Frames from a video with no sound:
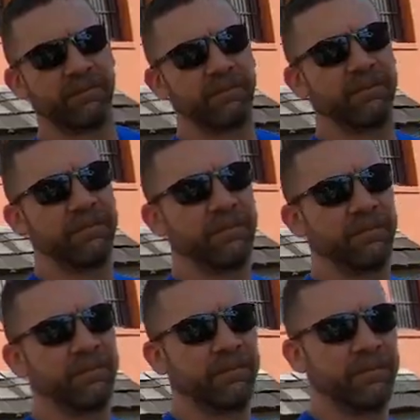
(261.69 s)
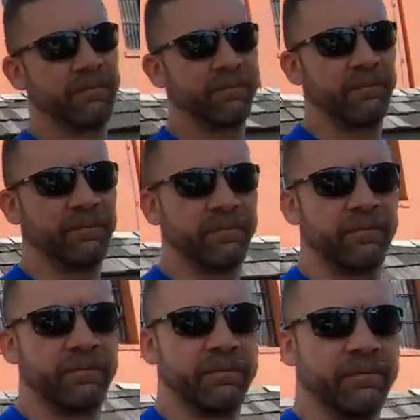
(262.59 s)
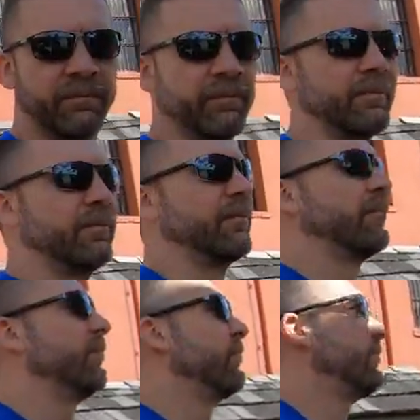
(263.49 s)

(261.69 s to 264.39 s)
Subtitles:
(not speaking)